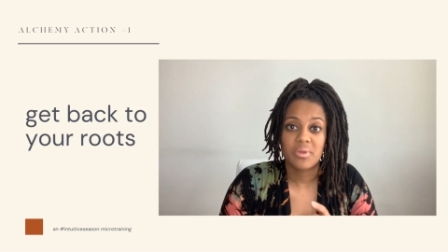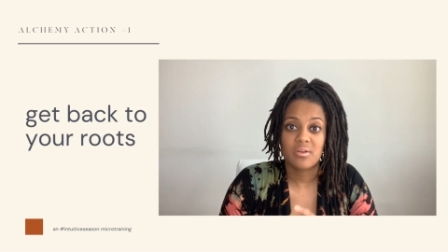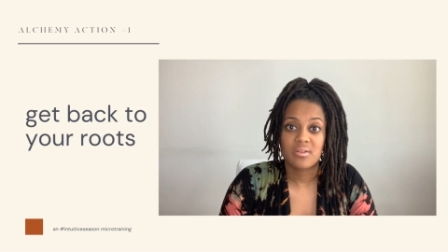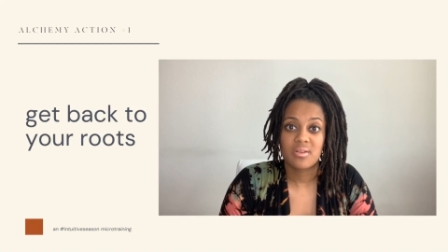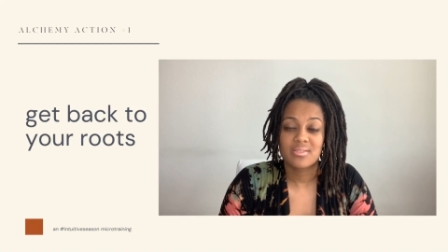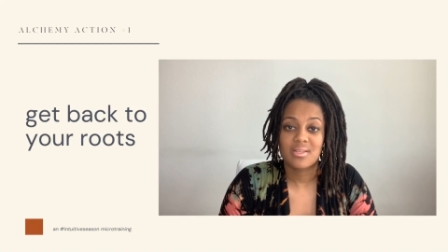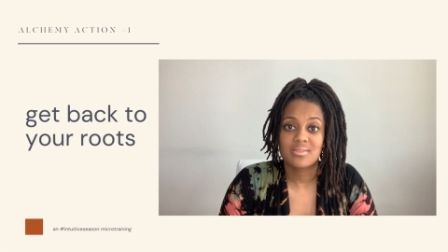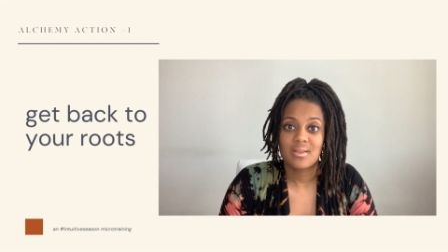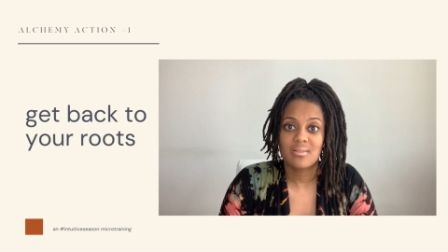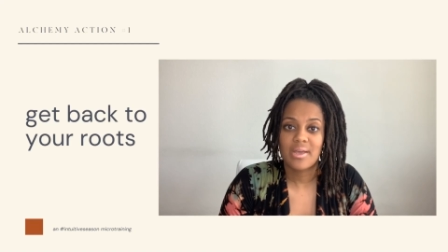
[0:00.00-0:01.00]
in your
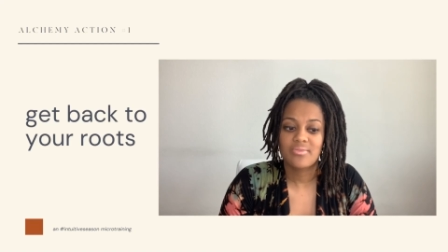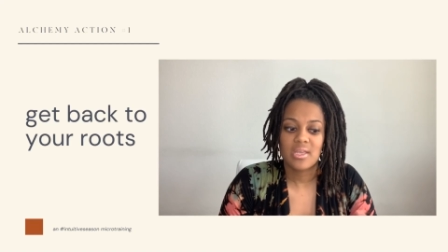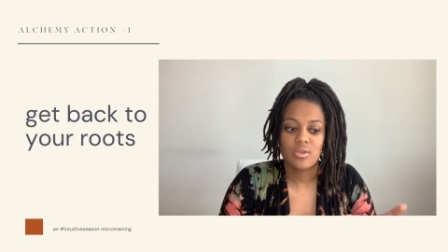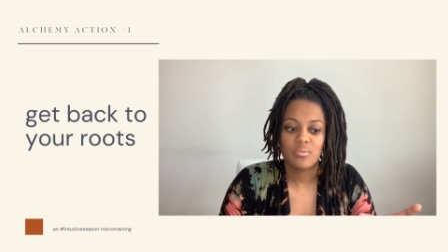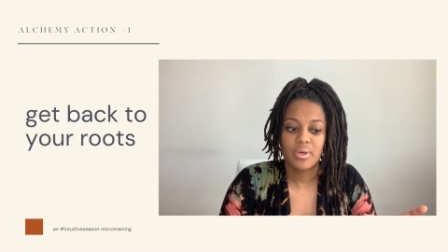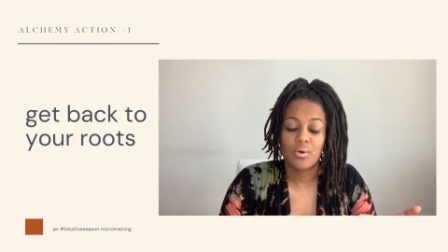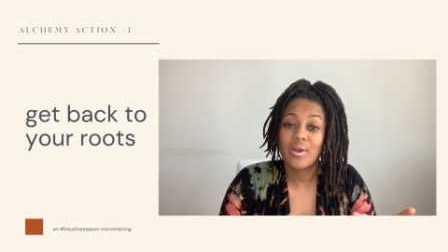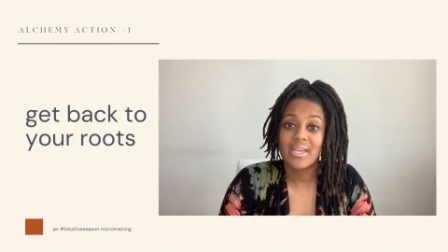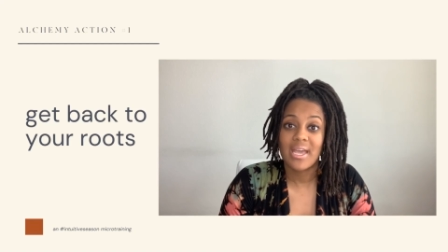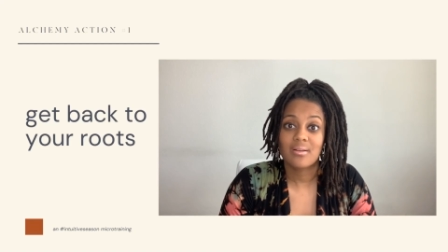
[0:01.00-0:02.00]
existing life that you built
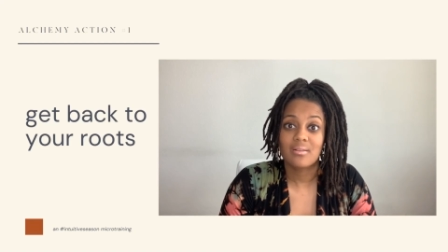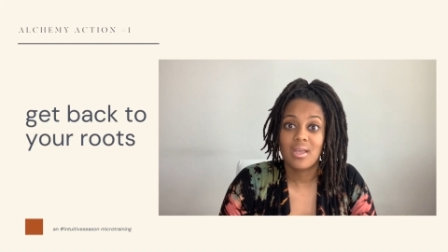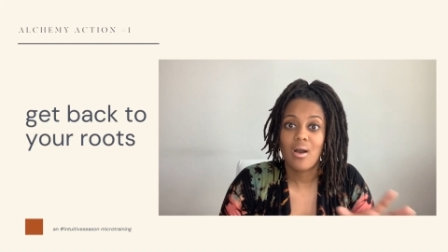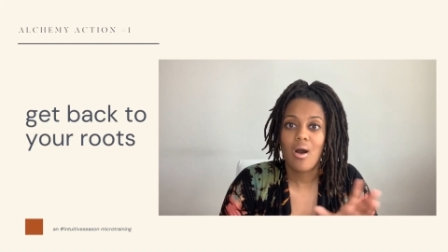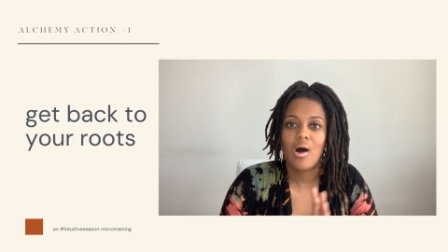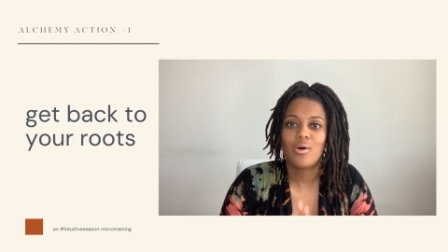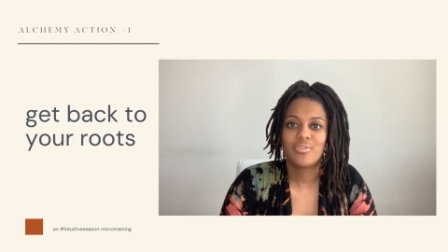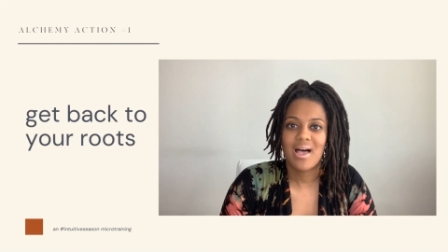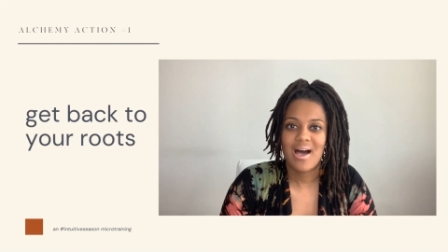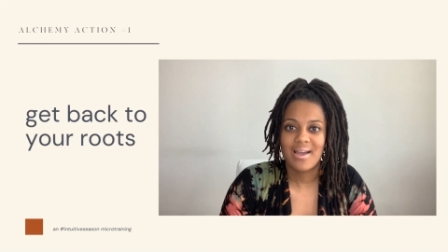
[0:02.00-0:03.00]
organically
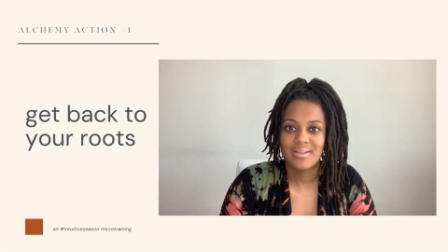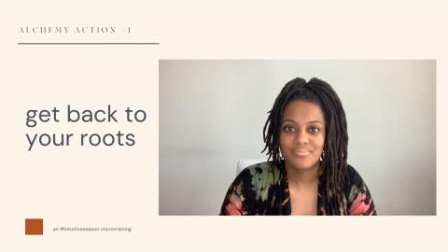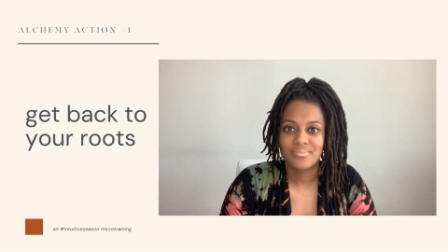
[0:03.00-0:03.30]
offline?